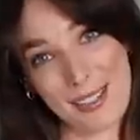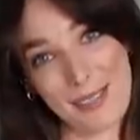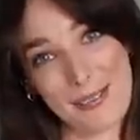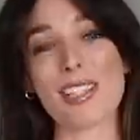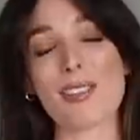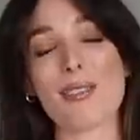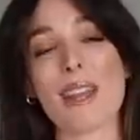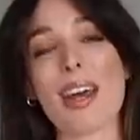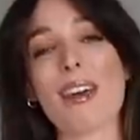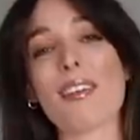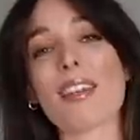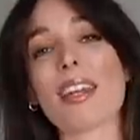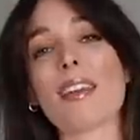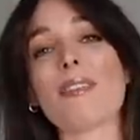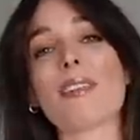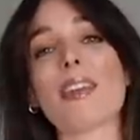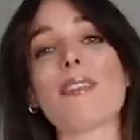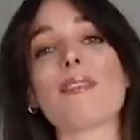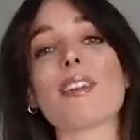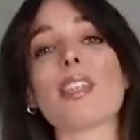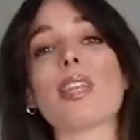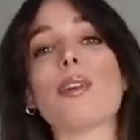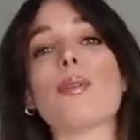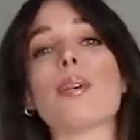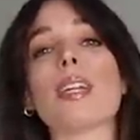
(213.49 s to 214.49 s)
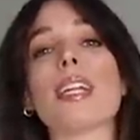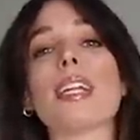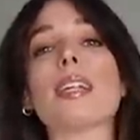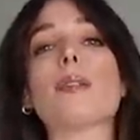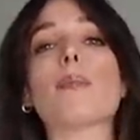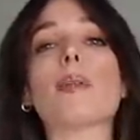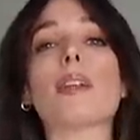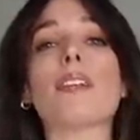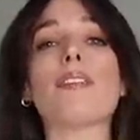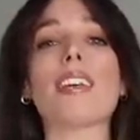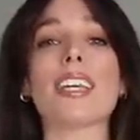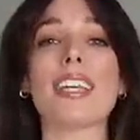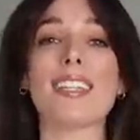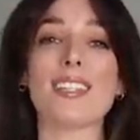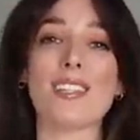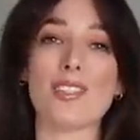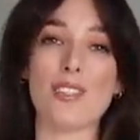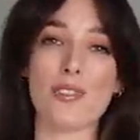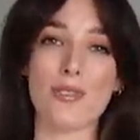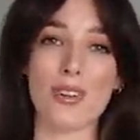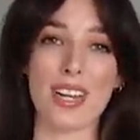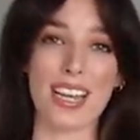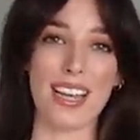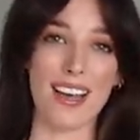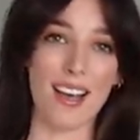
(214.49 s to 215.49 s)
So now that I've given you a little bit of
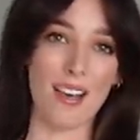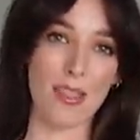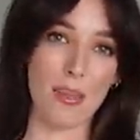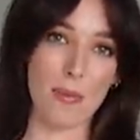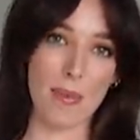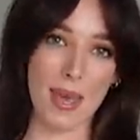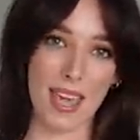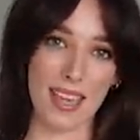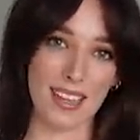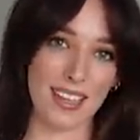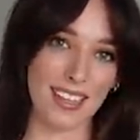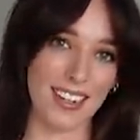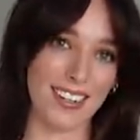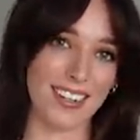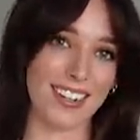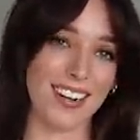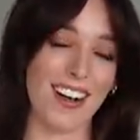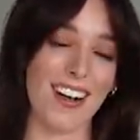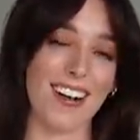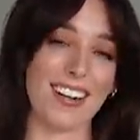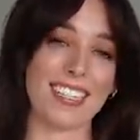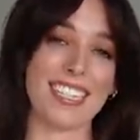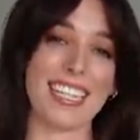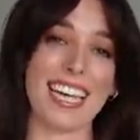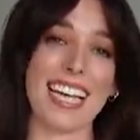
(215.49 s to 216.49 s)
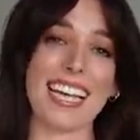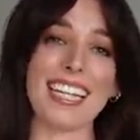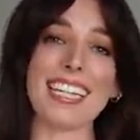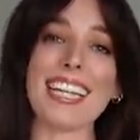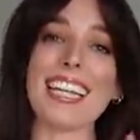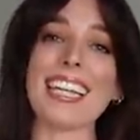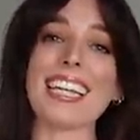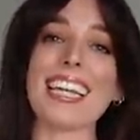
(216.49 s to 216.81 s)
history on the painkiller cocktail,